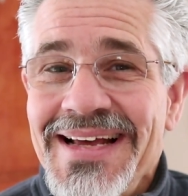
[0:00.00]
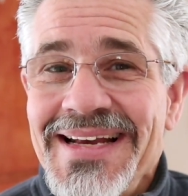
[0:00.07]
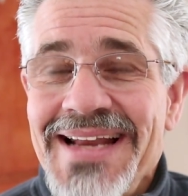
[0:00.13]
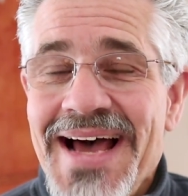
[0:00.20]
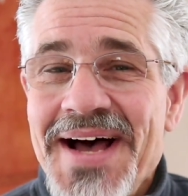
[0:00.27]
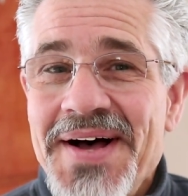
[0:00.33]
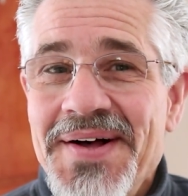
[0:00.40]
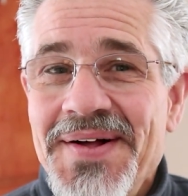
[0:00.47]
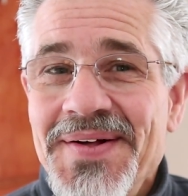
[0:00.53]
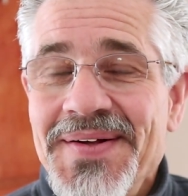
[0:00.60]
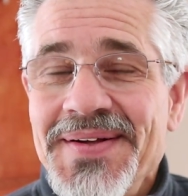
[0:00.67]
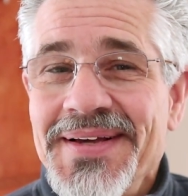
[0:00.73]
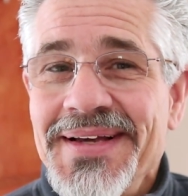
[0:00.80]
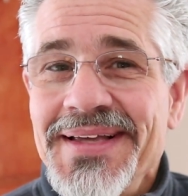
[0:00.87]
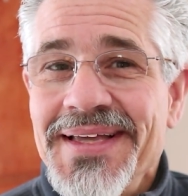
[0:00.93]
Now,
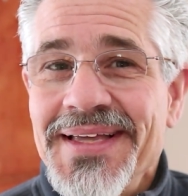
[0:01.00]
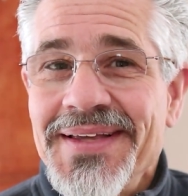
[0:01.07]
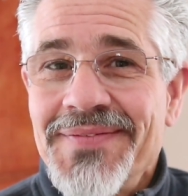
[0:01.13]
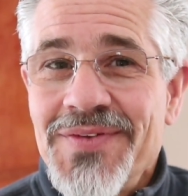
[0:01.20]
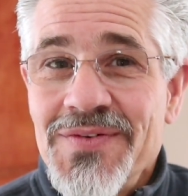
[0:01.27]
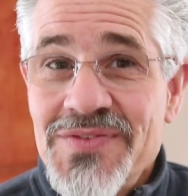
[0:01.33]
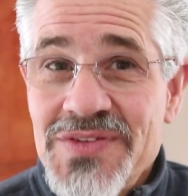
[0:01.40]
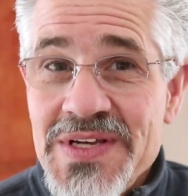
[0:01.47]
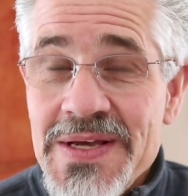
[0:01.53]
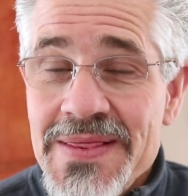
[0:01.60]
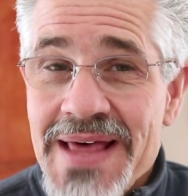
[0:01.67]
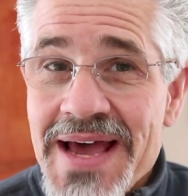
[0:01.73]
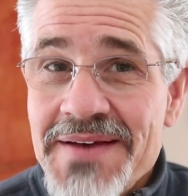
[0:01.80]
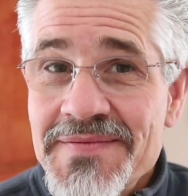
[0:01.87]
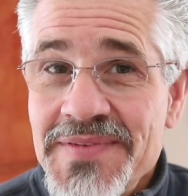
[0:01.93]
if you've seen
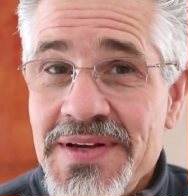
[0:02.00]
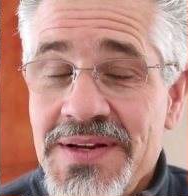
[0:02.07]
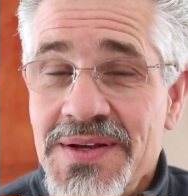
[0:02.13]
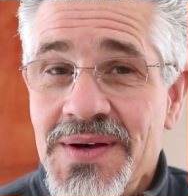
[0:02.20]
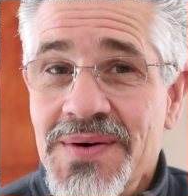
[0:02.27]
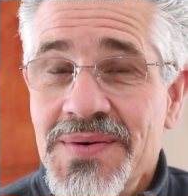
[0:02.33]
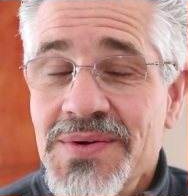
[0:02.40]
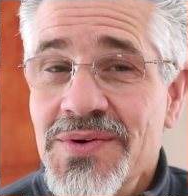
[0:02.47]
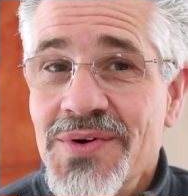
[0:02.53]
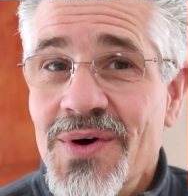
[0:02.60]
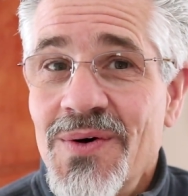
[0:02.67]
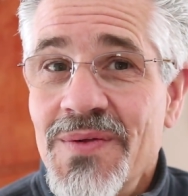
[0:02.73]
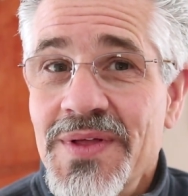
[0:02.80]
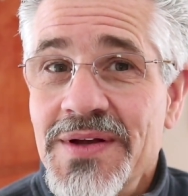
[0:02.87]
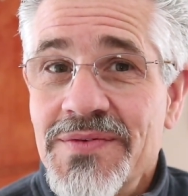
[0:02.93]
that video, you
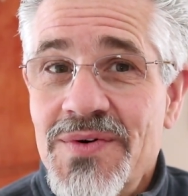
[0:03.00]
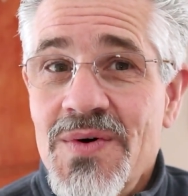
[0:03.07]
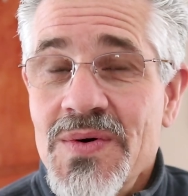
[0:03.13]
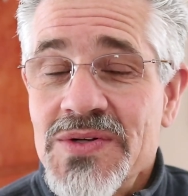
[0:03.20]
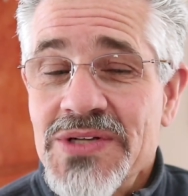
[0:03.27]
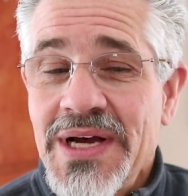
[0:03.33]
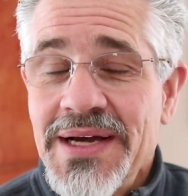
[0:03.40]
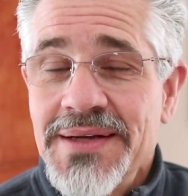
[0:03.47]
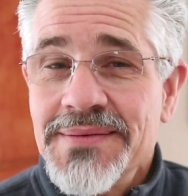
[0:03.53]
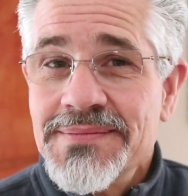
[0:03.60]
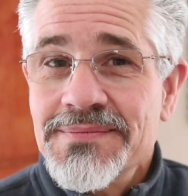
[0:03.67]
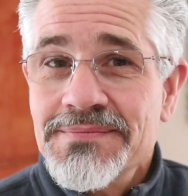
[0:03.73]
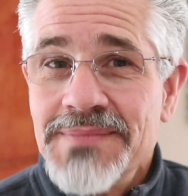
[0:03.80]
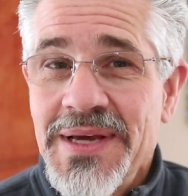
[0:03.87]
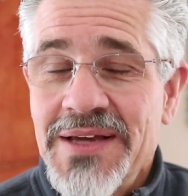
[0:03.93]
know that, of course, I
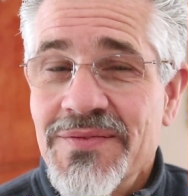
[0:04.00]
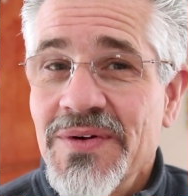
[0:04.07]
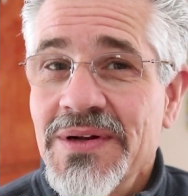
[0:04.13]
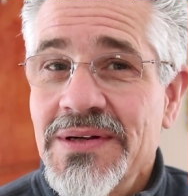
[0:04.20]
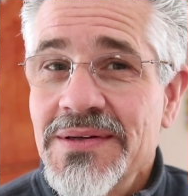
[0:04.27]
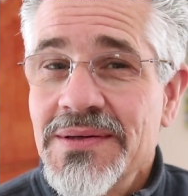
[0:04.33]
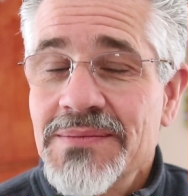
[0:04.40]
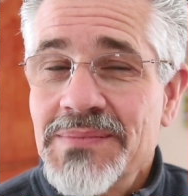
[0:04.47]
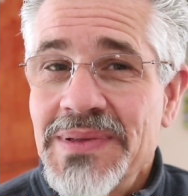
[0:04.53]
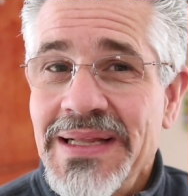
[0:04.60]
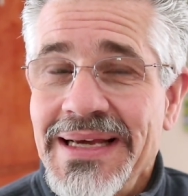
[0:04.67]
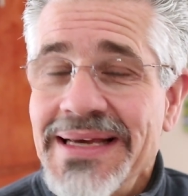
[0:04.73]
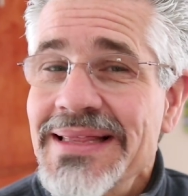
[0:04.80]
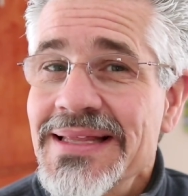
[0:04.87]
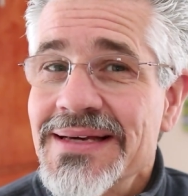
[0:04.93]
make it very
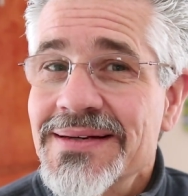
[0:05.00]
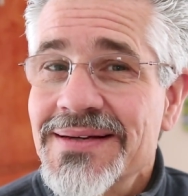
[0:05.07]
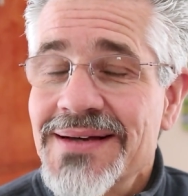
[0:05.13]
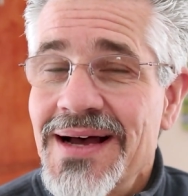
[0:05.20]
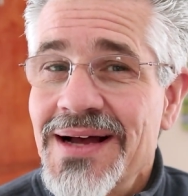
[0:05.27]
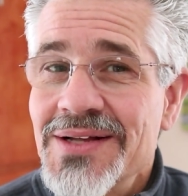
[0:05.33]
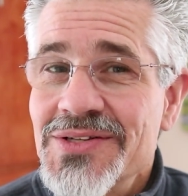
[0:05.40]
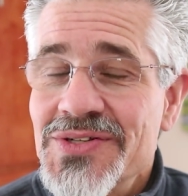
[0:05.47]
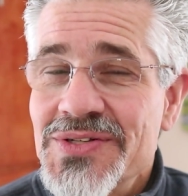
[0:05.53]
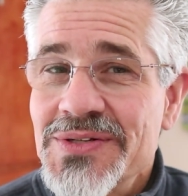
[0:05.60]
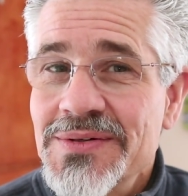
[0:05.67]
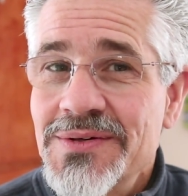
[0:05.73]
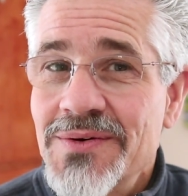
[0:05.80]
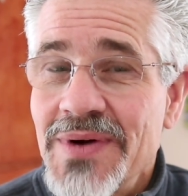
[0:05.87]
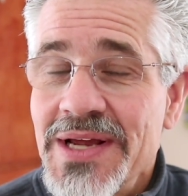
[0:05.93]
plain that God's
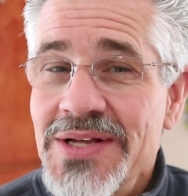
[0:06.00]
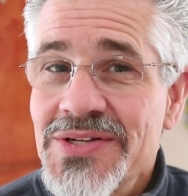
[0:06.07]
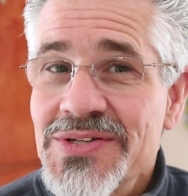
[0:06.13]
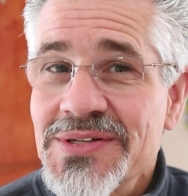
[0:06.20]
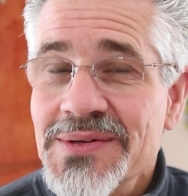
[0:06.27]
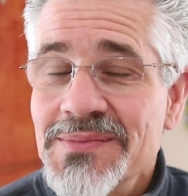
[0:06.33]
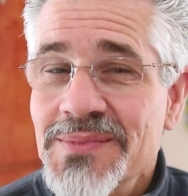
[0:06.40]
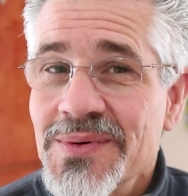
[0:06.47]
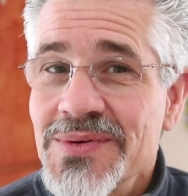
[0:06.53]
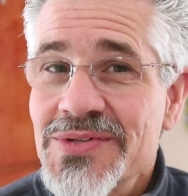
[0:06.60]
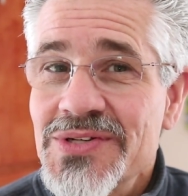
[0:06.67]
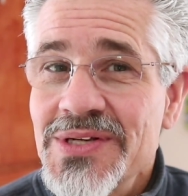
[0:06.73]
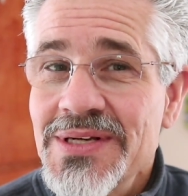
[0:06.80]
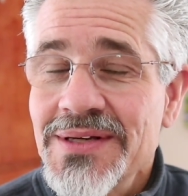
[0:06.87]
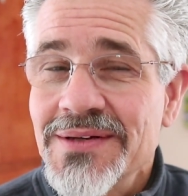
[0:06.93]
grace and
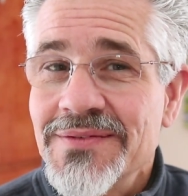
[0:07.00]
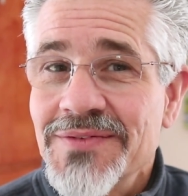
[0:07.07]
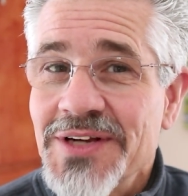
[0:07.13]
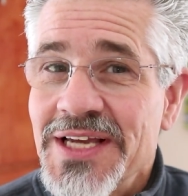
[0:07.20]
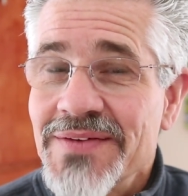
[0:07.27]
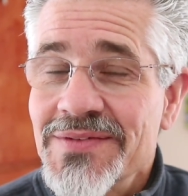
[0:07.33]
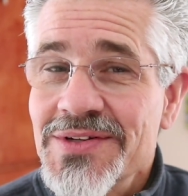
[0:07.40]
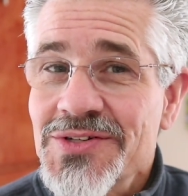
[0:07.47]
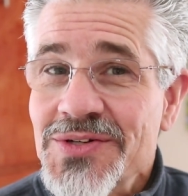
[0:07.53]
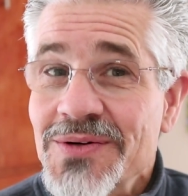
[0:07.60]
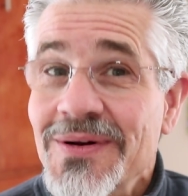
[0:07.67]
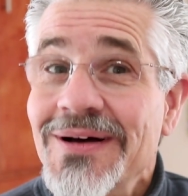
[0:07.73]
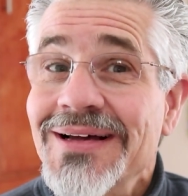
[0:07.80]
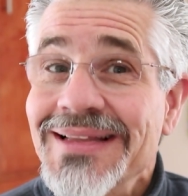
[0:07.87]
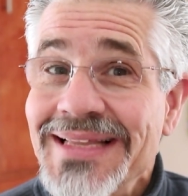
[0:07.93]
mercy and forgiveness
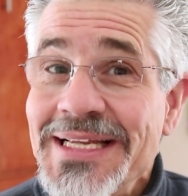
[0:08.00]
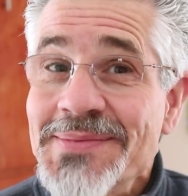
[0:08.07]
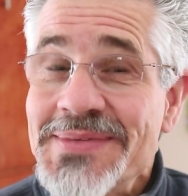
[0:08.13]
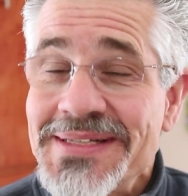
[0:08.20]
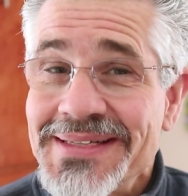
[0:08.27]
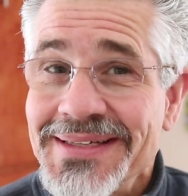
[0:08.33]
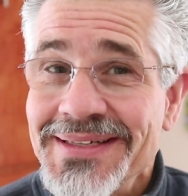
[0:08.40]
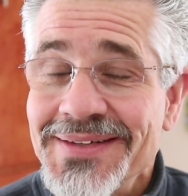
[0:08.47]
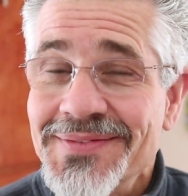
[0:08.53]
are unlimited.